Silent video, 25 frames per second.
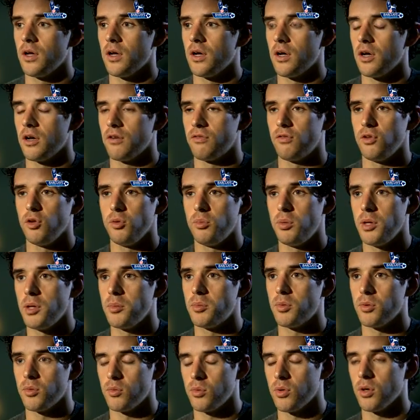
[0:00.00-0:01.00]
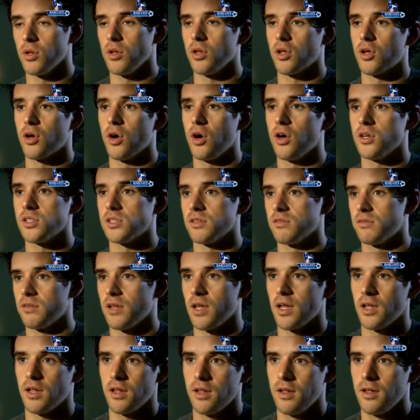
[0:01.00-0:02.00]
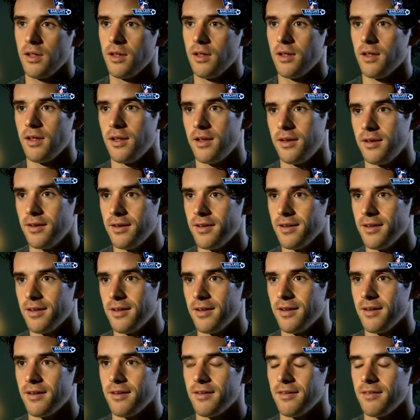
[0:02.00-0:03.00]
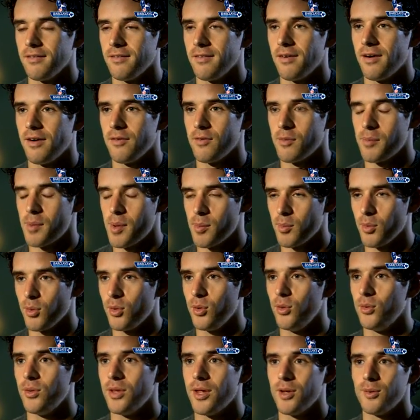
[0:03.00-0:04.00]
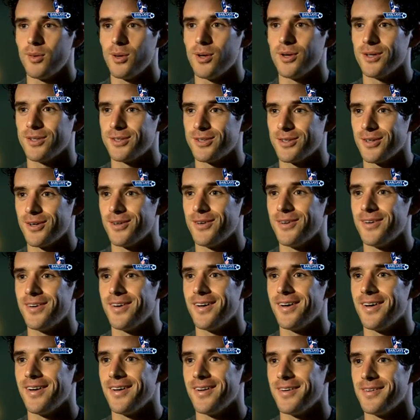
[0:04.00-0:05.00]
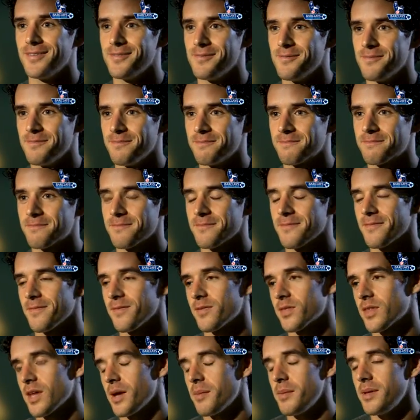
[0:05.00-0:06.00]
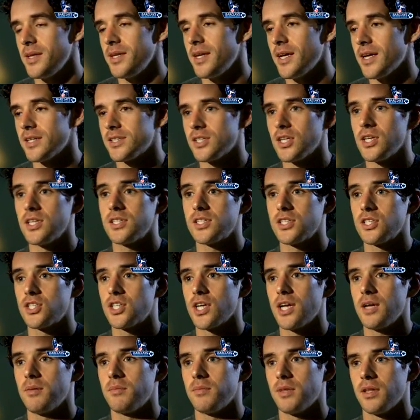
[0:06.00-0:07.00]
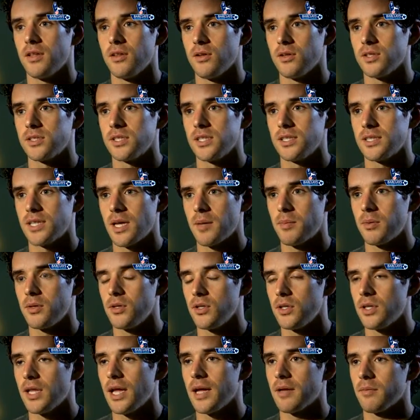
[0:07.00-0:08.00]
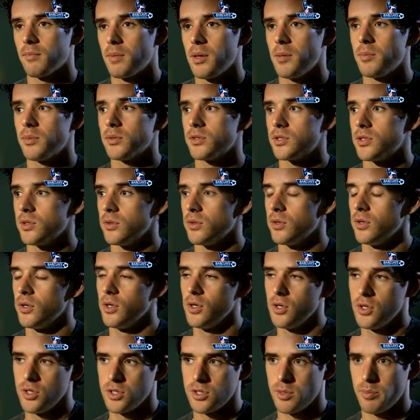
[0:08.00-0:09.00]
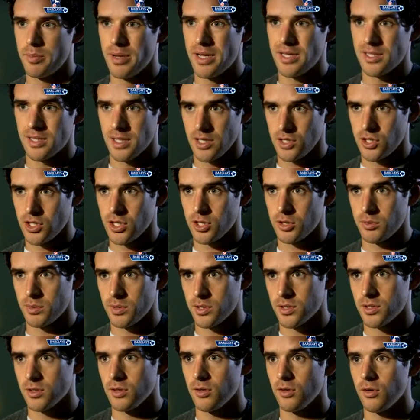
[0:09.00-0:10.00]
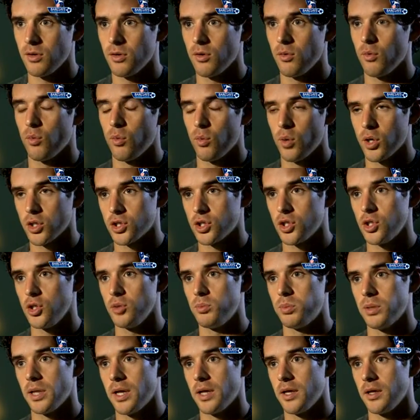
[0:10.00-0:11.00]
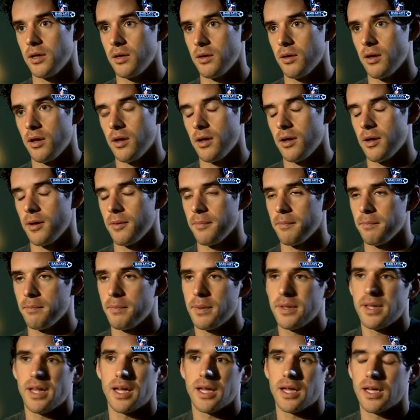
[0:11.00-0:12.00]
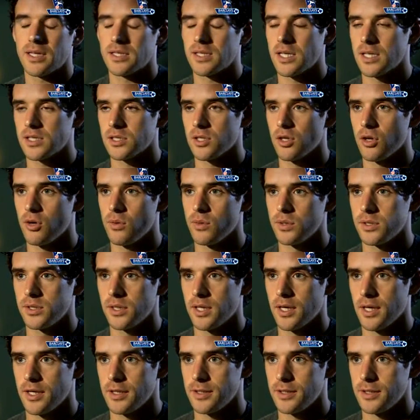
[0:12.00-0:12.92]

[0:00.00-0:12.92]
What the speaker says: a few people were the cause of that, and I remember who they were. So I mean, yeah, it's a shame that those things happen. You'd like people to base their judgments watching you play, but I guess that's not always the